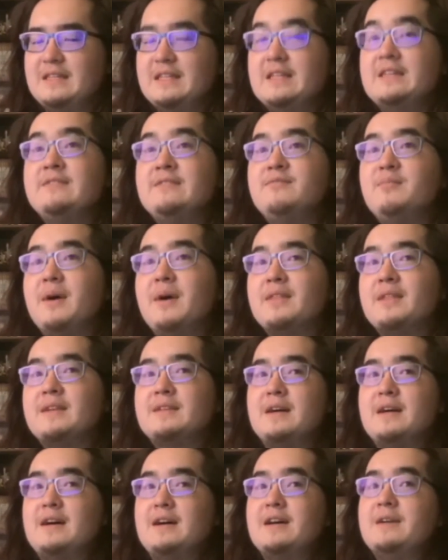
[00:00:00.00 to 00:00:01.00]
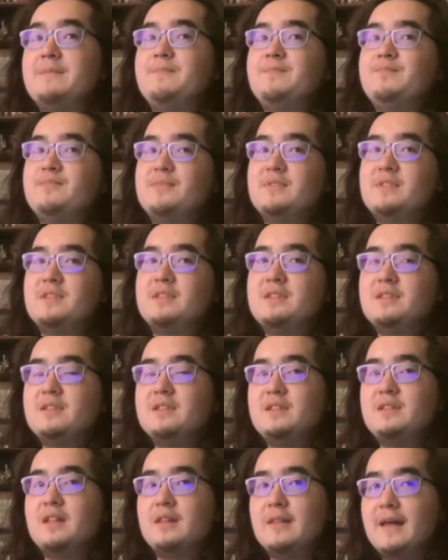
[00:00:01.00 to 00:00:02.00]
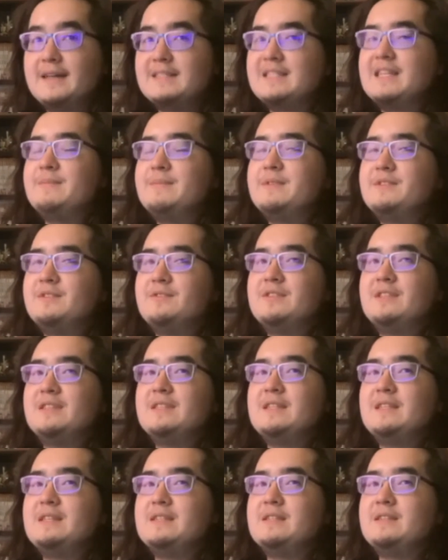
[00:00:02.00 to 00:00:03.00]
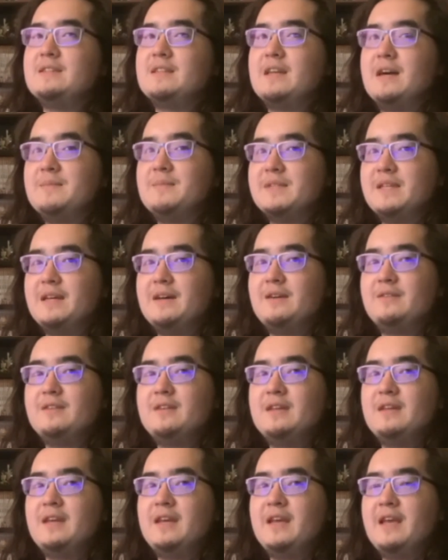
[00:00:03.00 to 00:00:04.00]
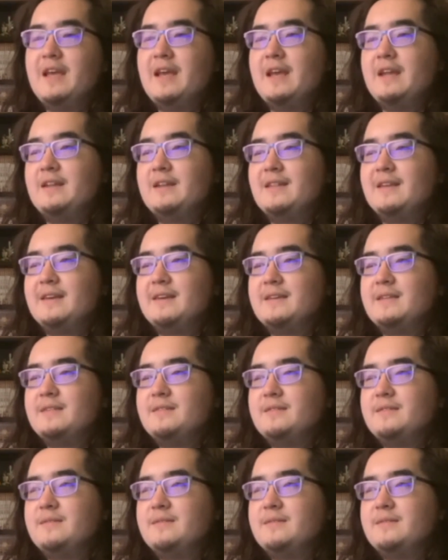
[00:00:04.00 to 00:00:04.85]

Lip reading: if by the time the last episode of the season comes out, and like,